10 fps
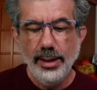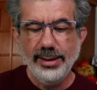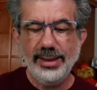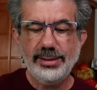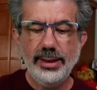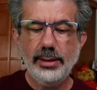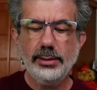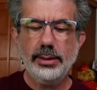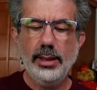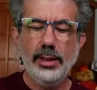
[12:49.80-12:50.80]
That
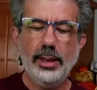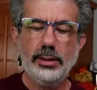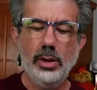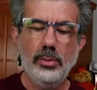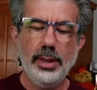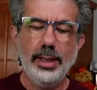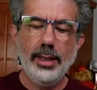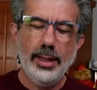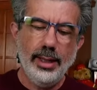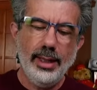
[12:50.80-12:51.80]
sails on
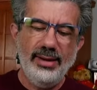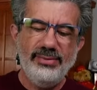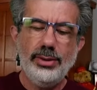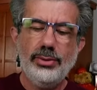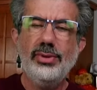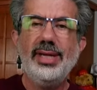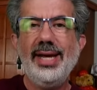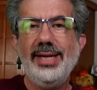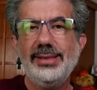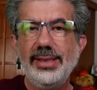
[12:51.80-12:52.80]
October 11th through the
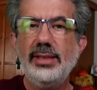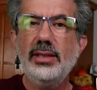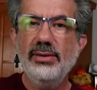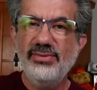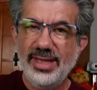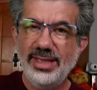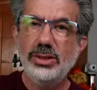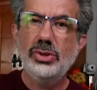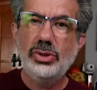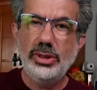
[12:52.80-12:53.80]
18th of
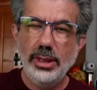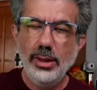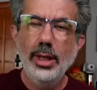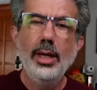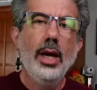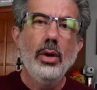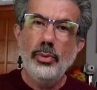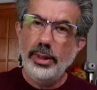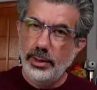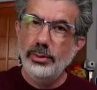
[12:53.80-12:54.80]
this year.
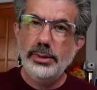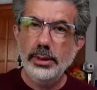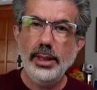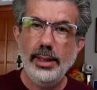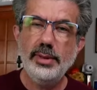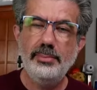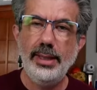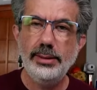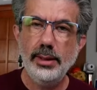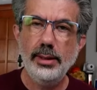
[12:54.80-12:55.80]
We do still have
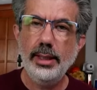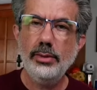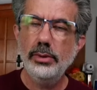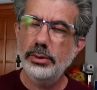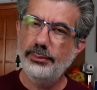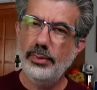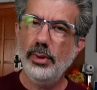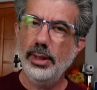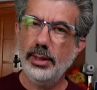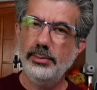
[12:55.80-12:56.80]
space on that cruise. If you
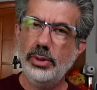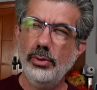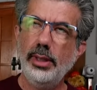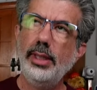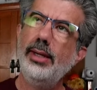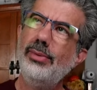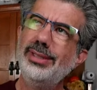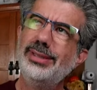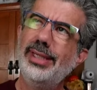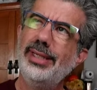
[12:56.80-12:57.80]
want to come join, I want
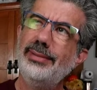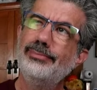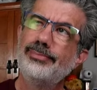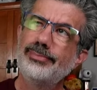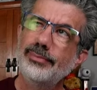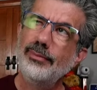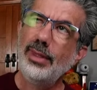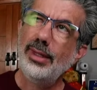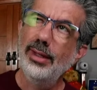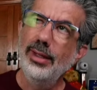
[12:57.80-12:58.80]
to say
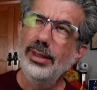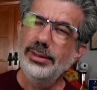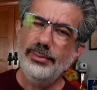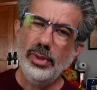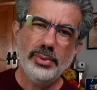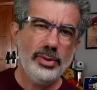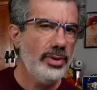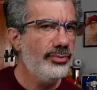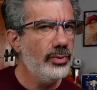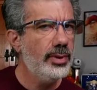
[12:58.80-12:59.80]
somewhere
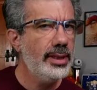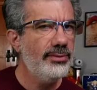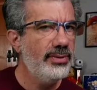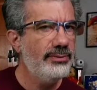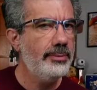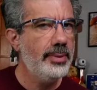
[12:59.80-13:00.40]
between 40 and 50